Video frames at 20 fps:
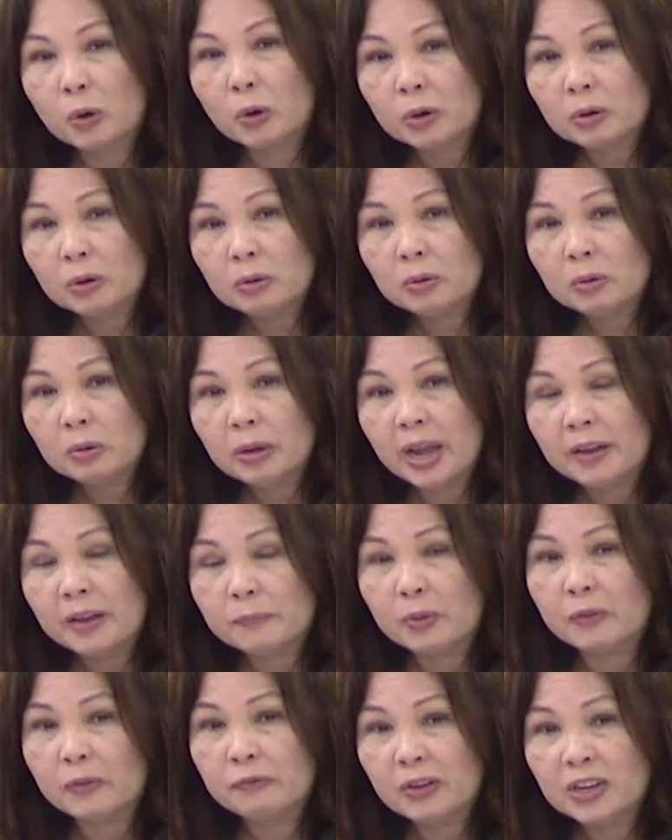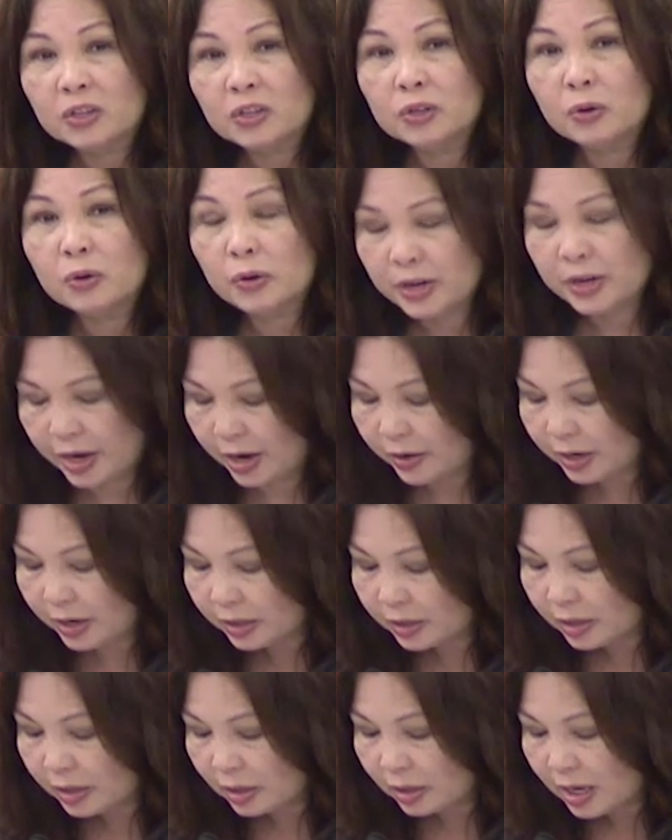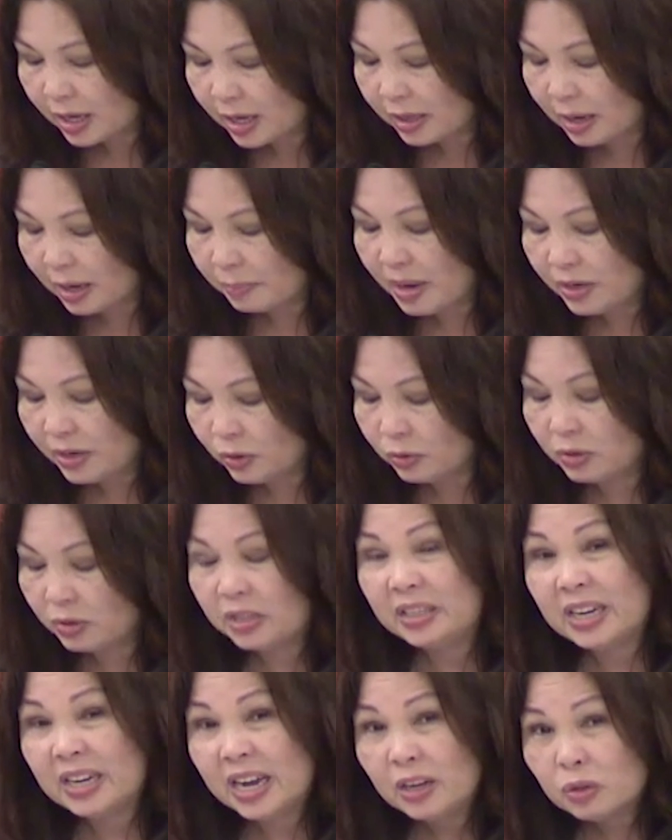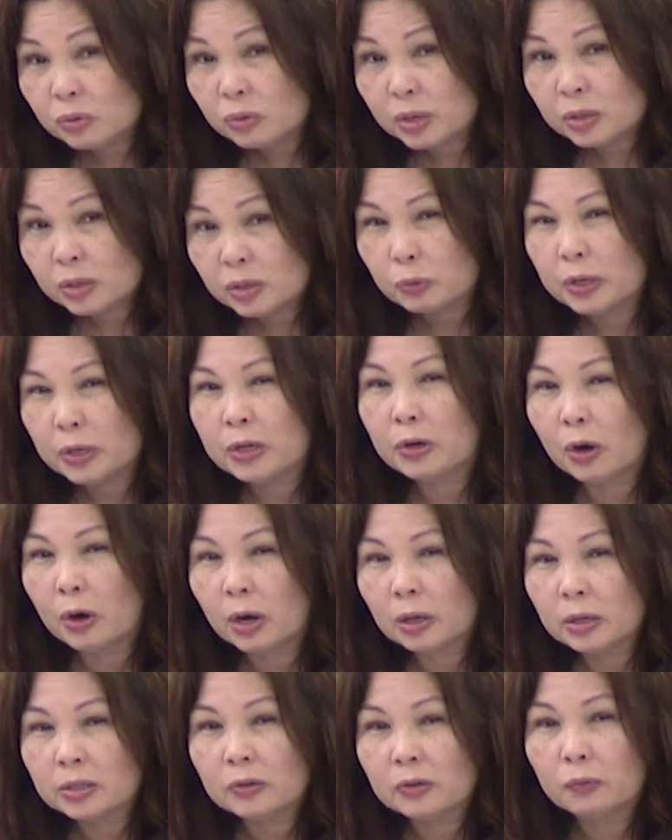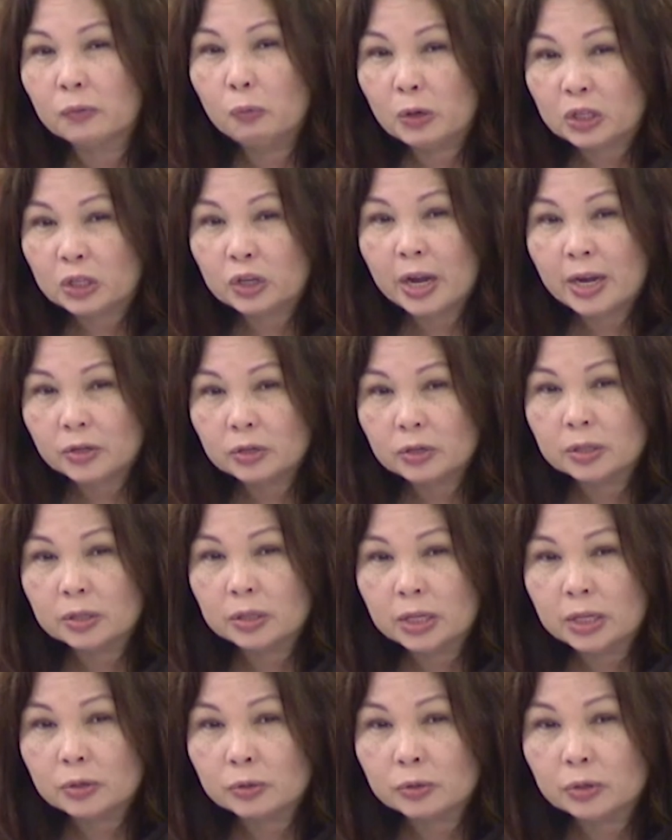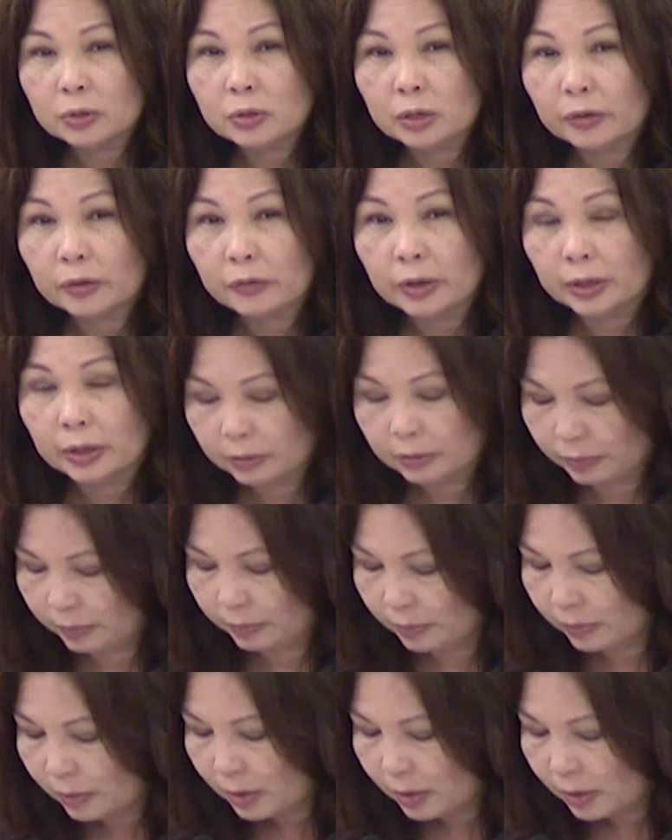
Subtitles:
of moral and professional character that makes you dangerous regardless of which agency you serve in.